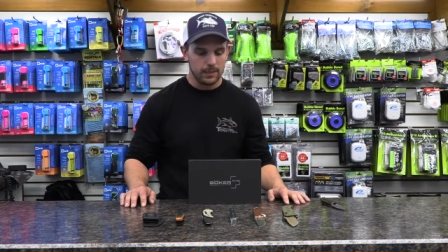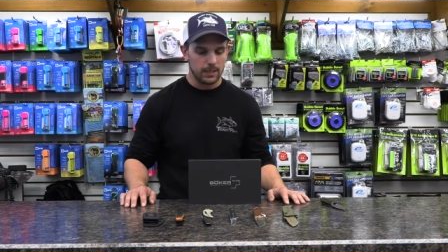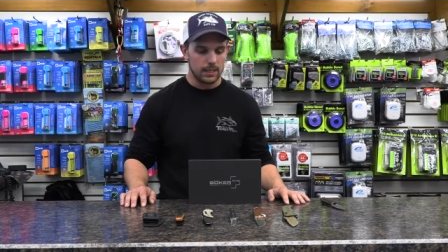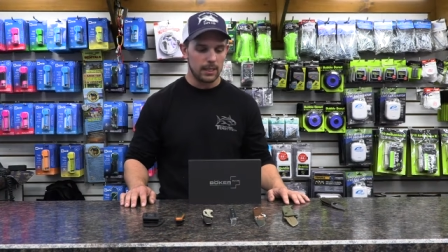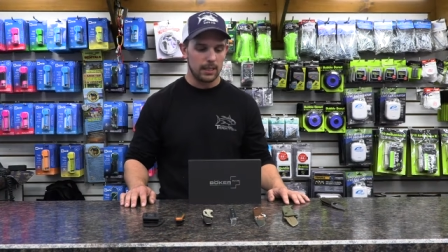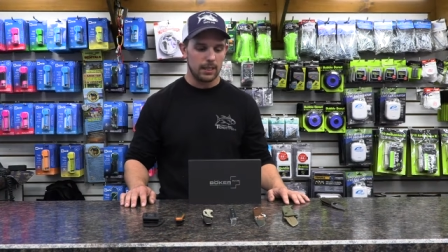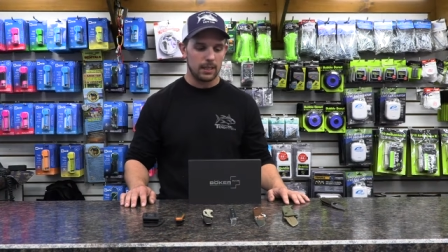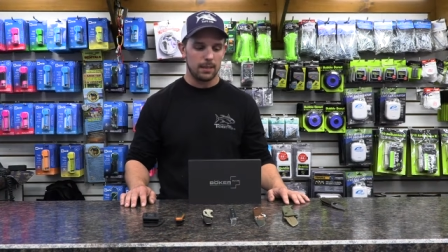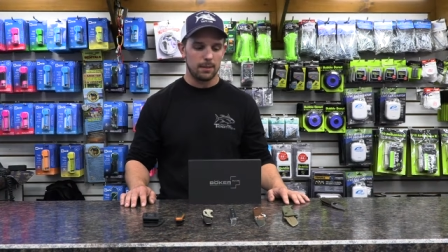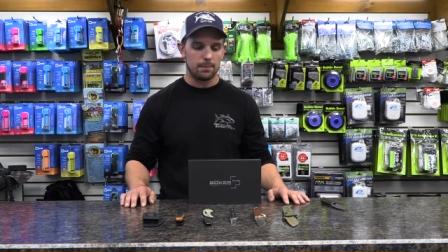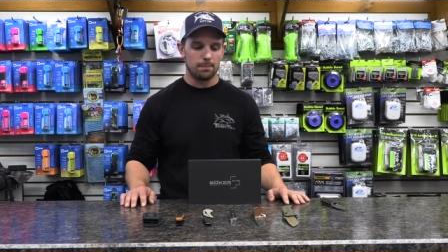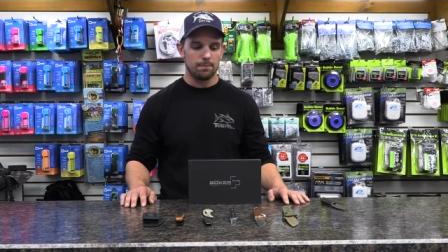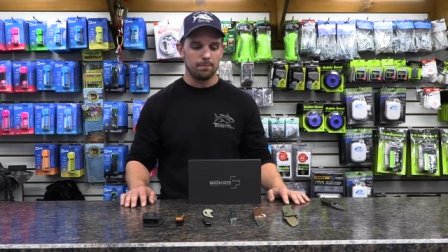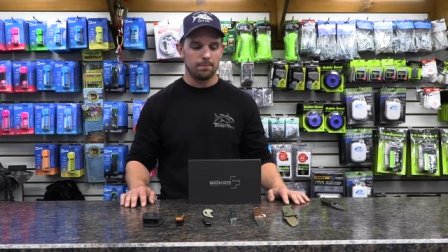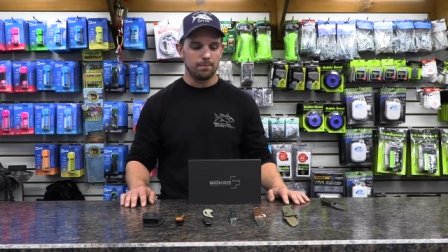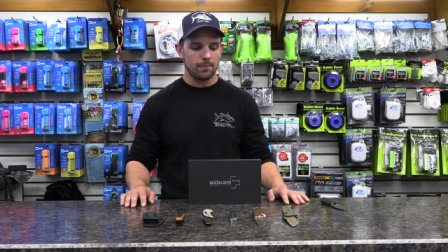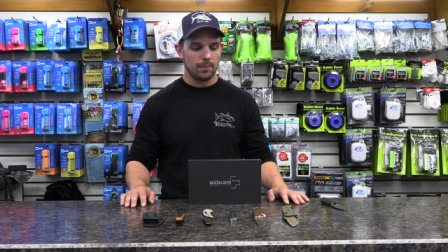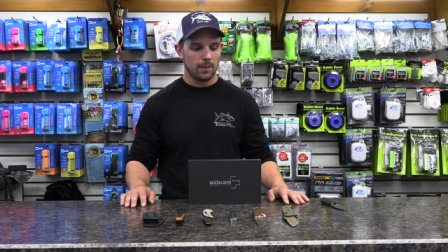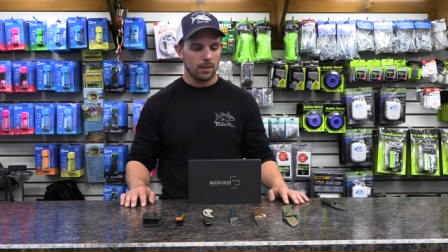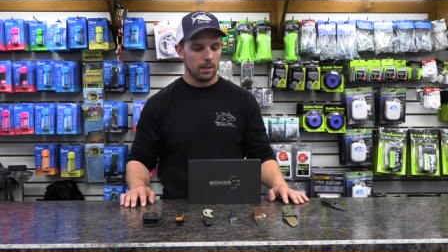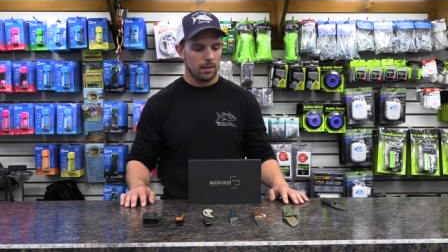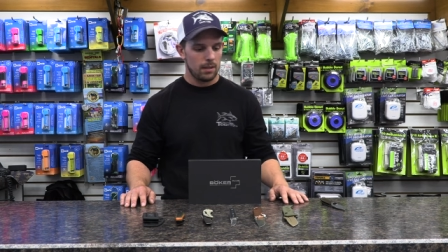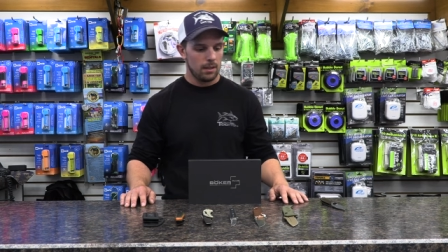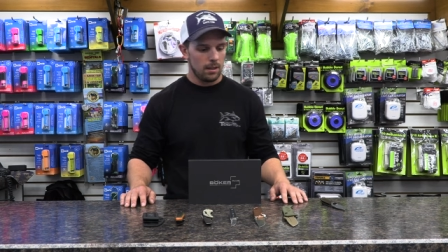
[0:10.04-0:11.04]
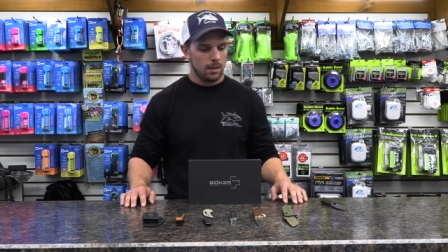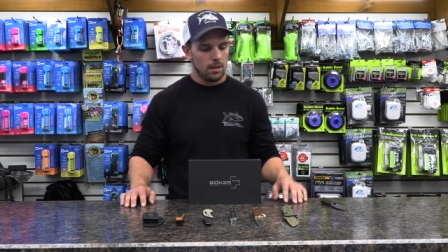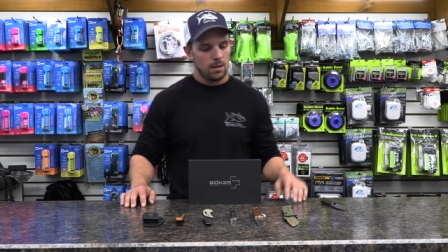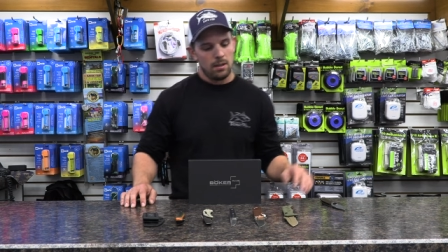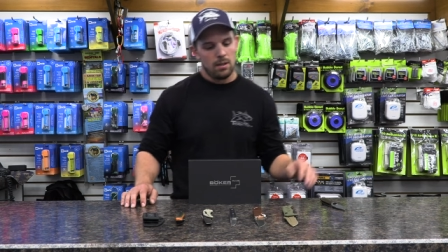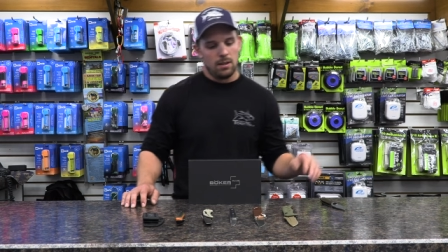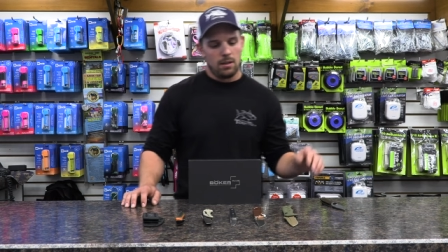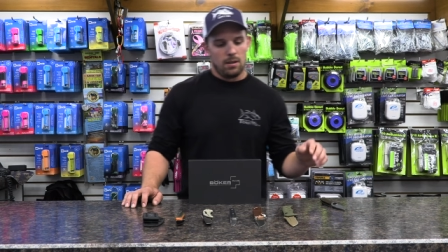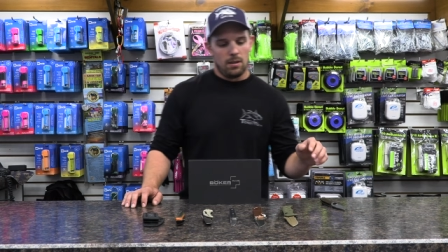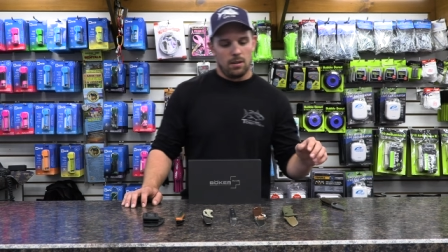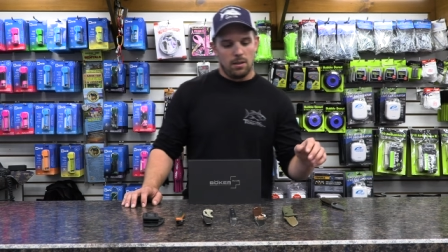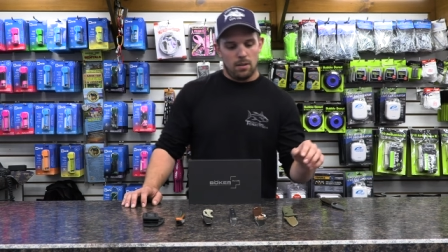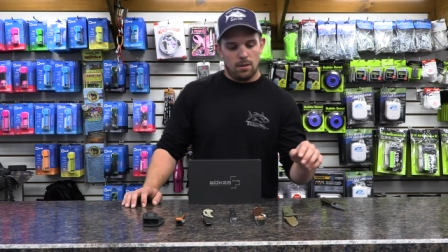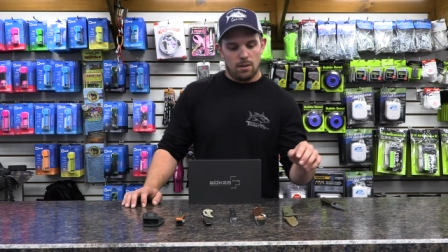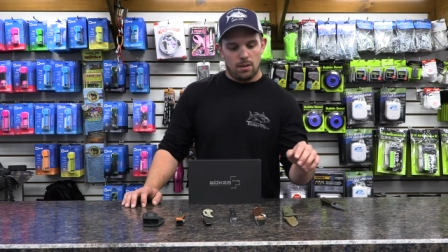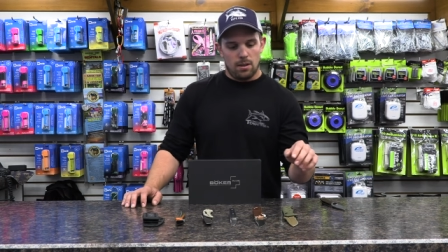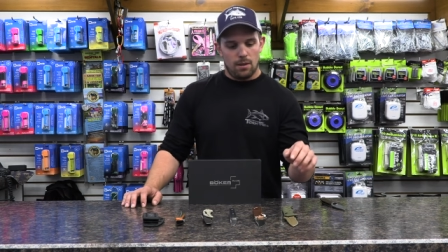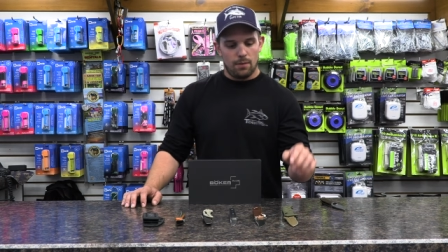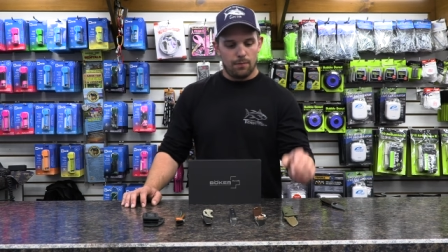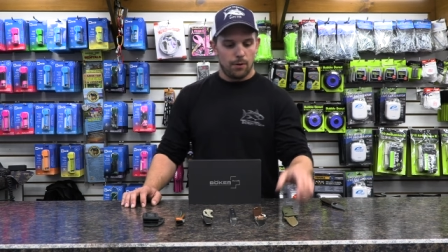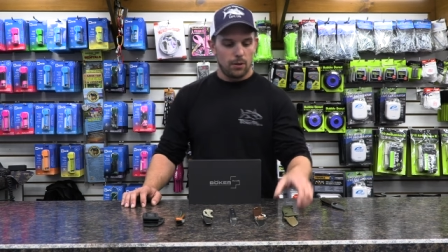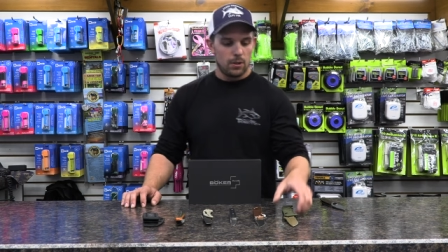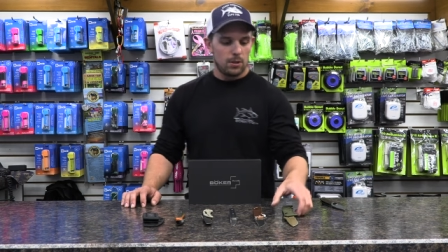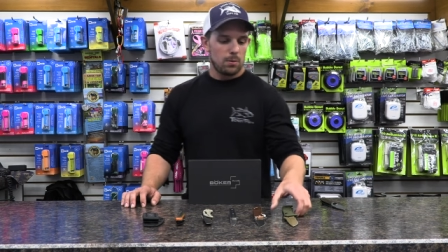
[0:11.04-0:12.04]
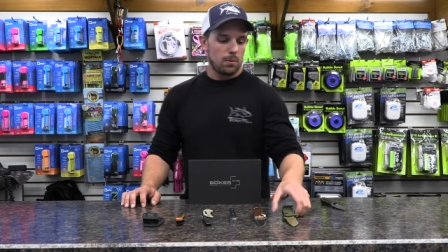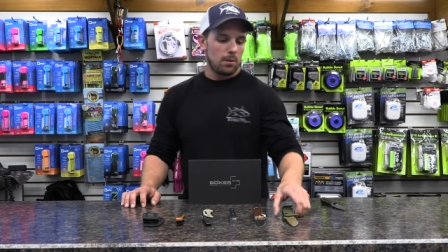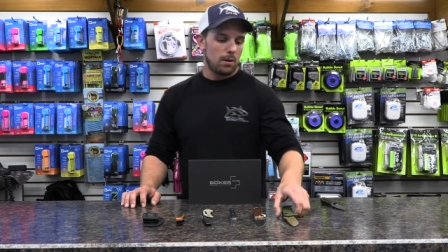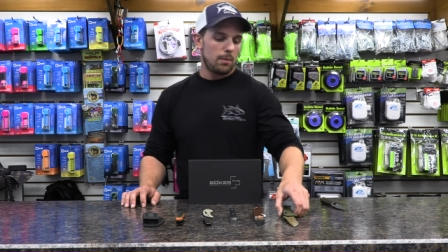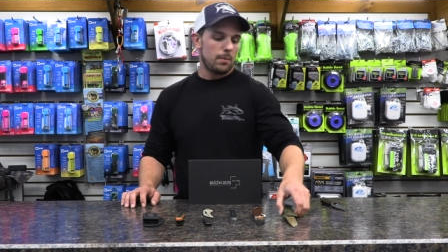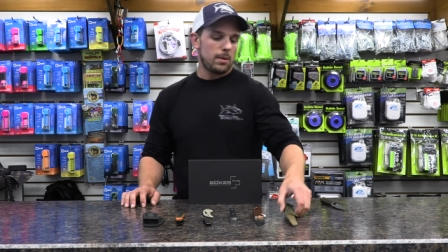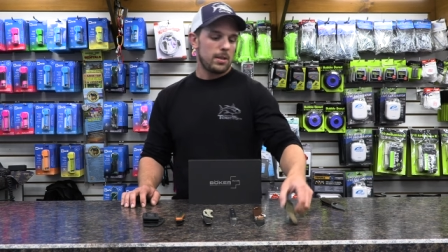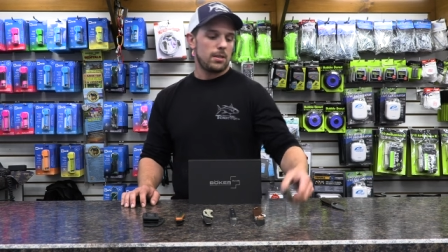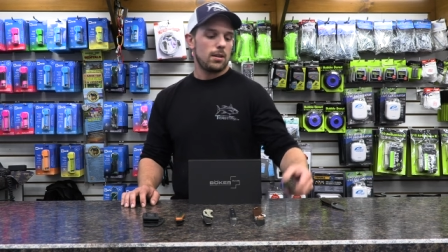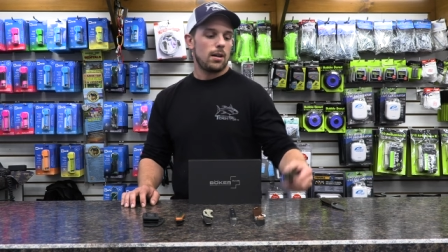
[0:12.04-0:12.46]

Um, the first one I'm going